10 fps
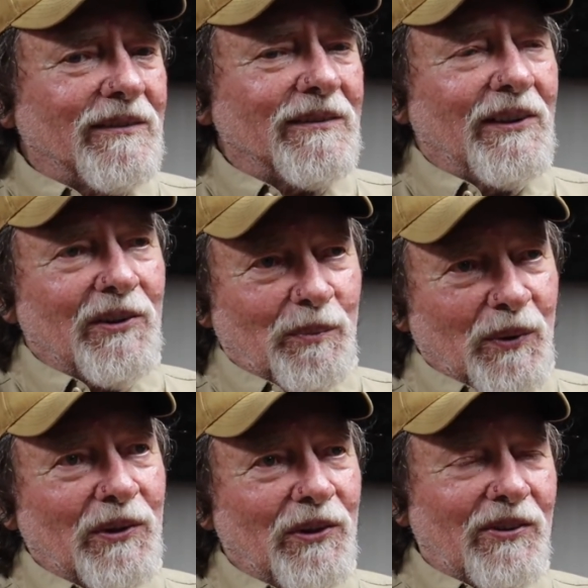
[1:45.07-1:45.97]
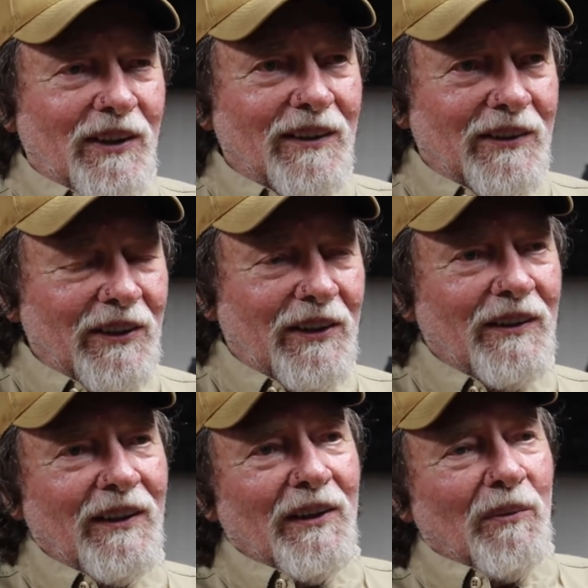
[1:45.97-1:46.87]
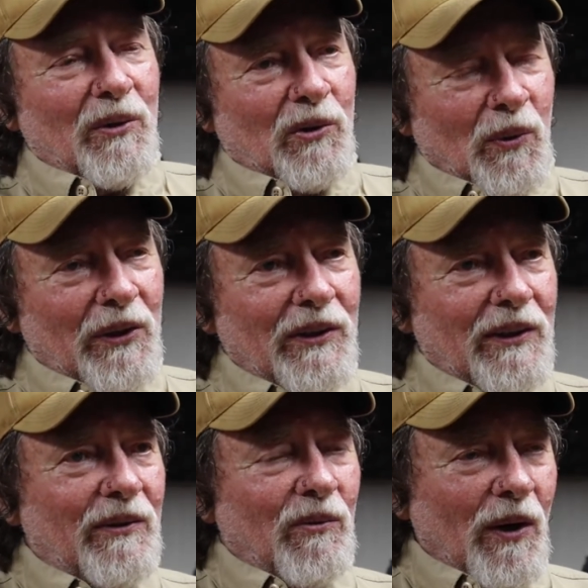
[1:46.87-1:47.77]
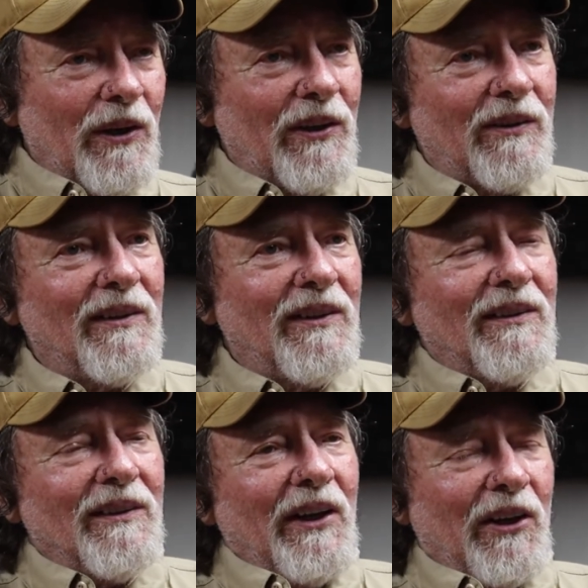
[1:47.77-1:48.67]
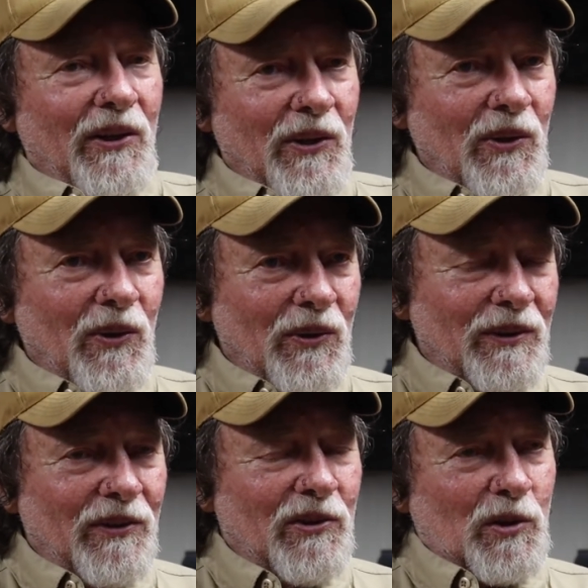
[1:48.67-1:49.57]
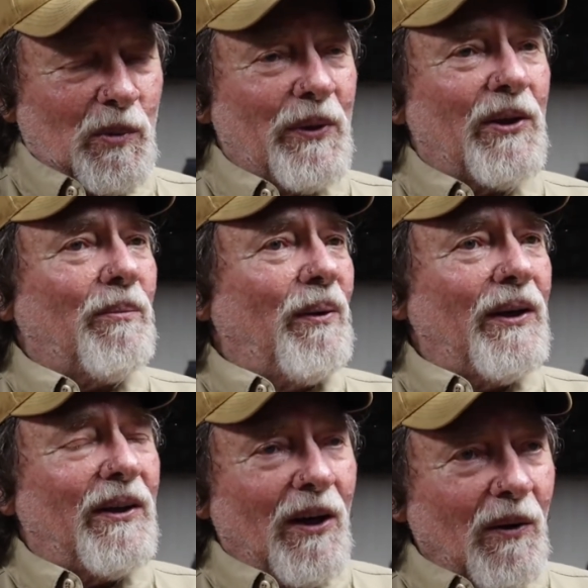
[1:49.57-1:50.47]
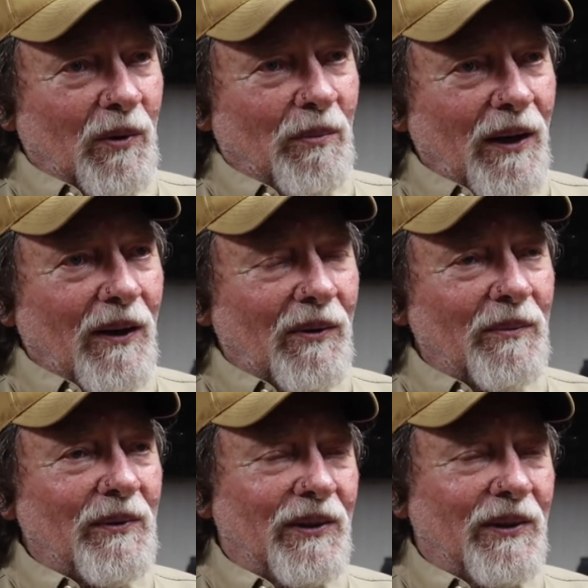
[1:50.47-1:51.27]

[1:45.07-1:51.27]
let's put this out there between the weight and the hook and suspend the bait off the bottom.